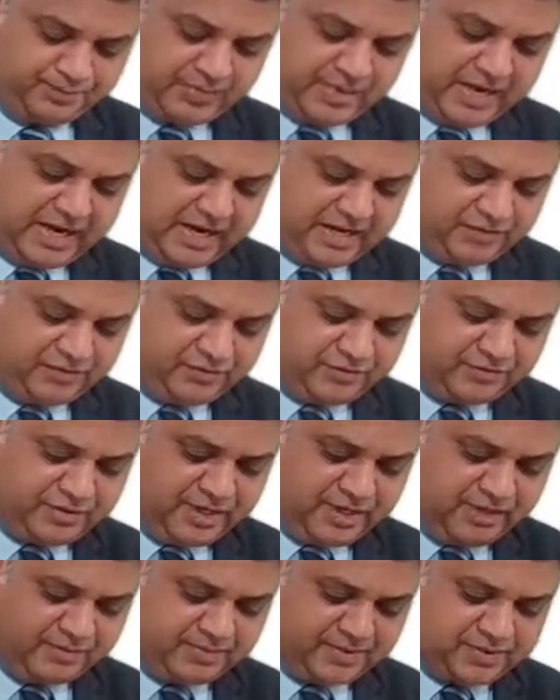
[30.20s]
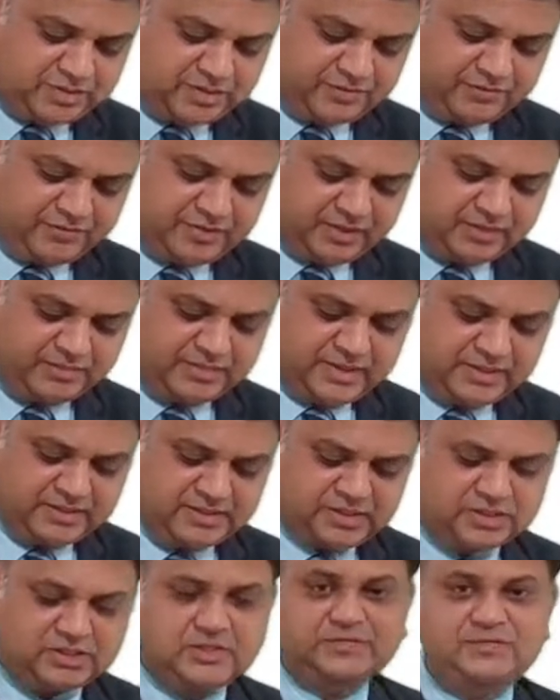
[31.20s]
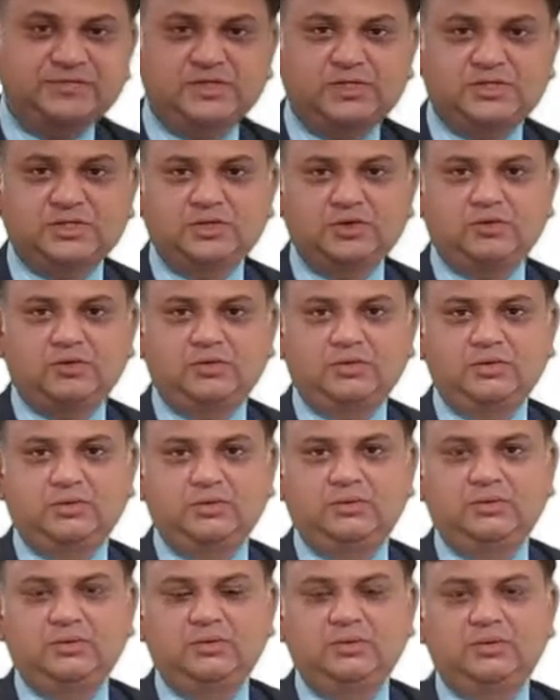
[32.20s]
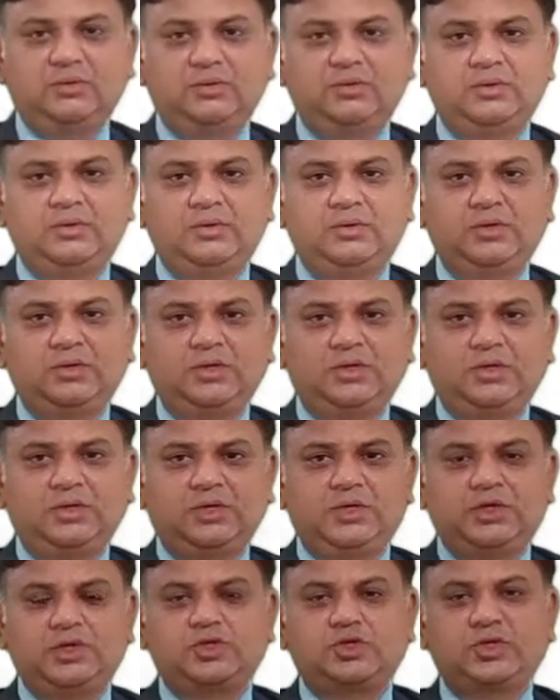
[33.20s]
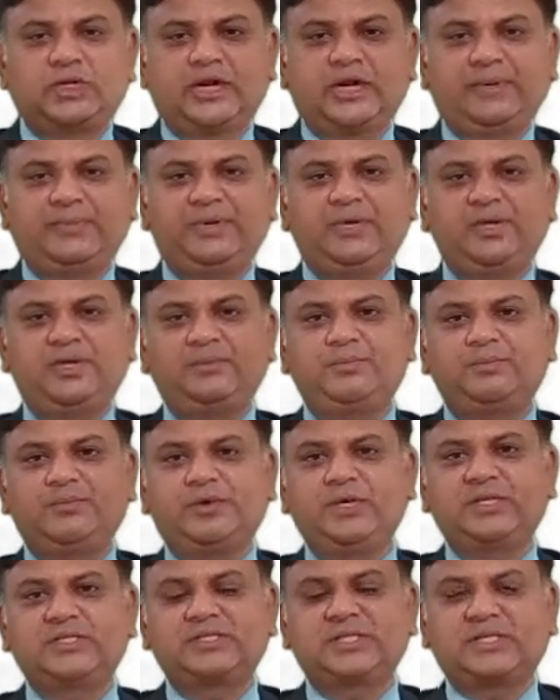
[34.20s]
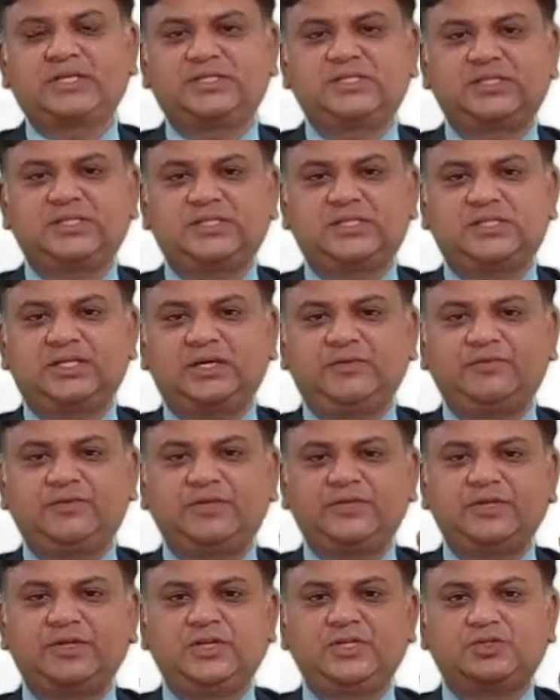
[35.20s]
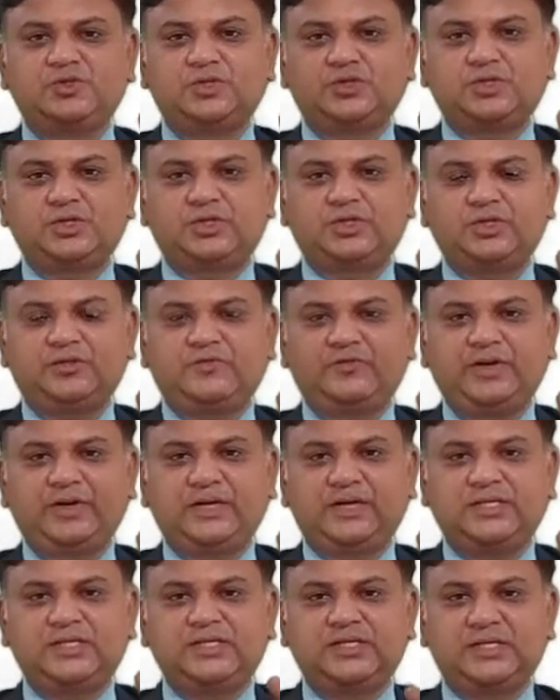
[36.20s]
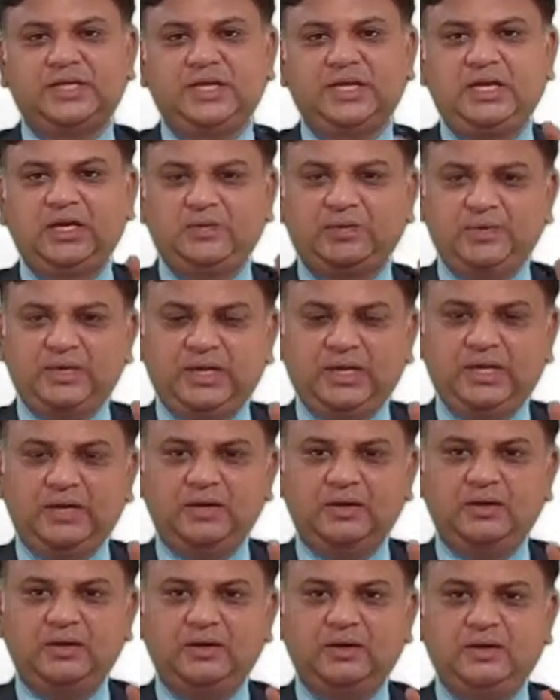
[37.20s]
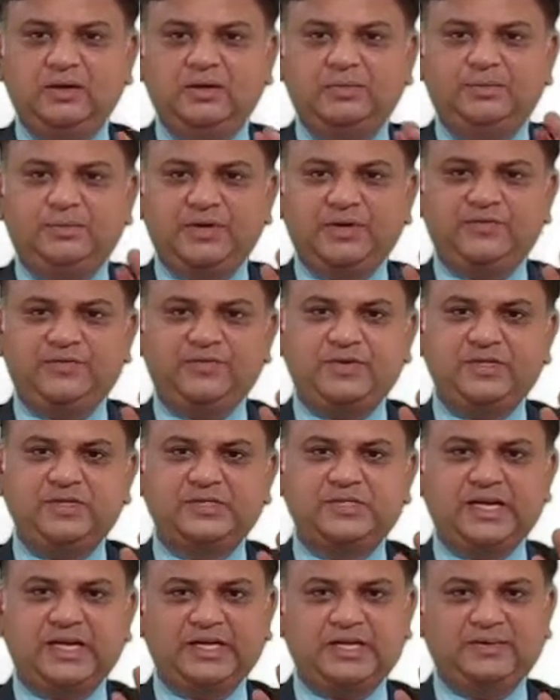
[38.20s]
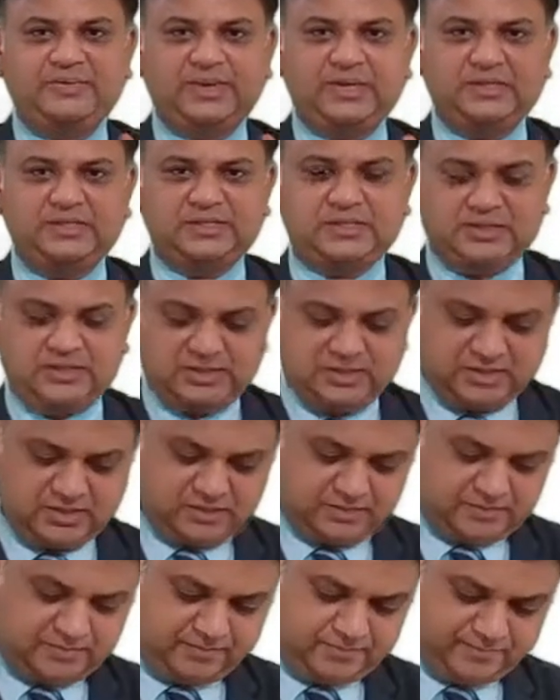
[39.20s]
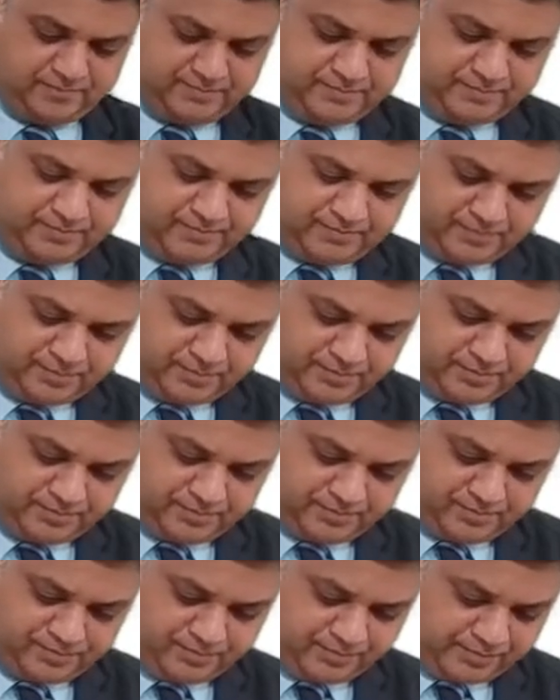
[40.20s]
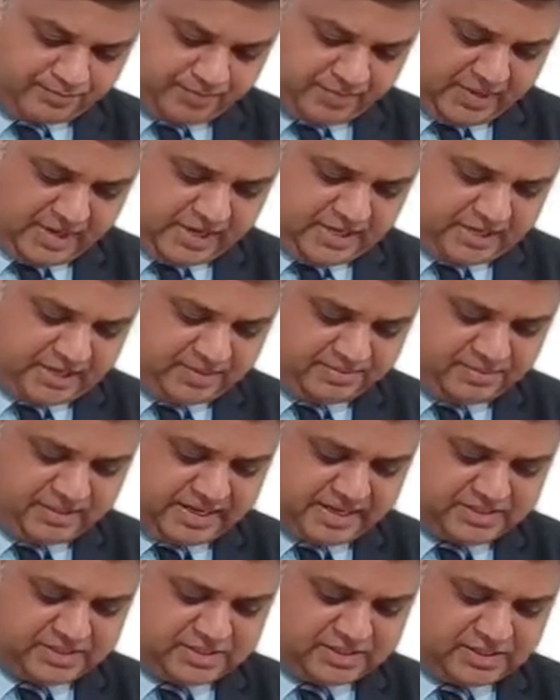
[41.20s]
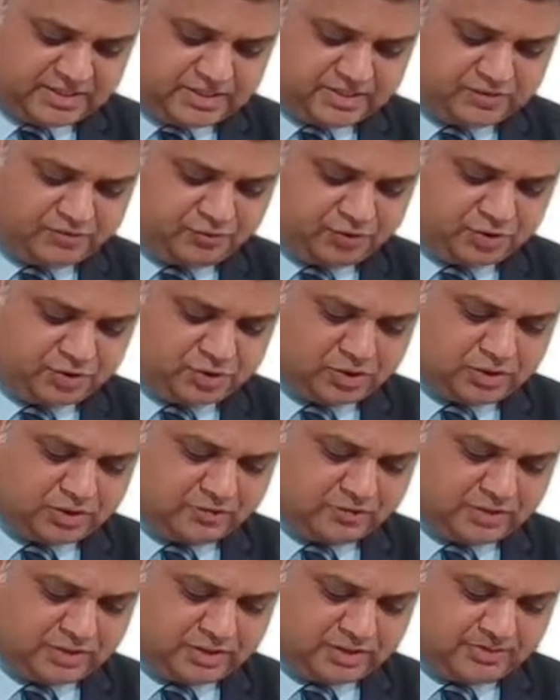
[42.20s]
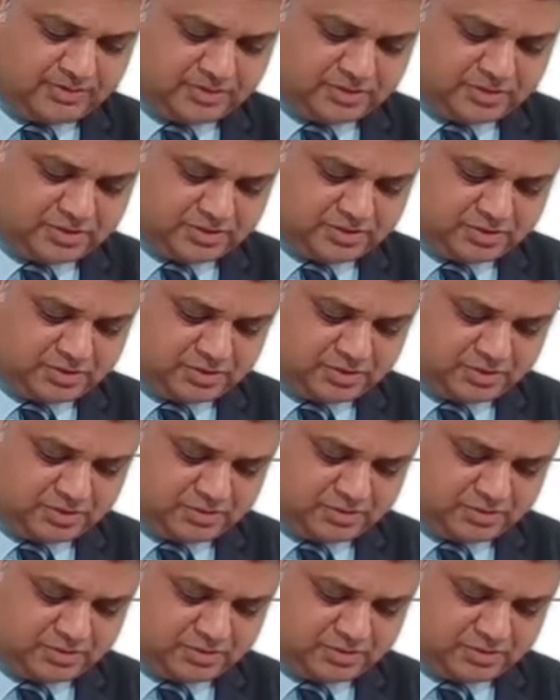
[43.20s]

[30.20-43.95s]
and 15% of the debentures of 6 crore. So capital employed is consisting of the three sources of finance: equity, preference, and debentures. Income tax rate is 40%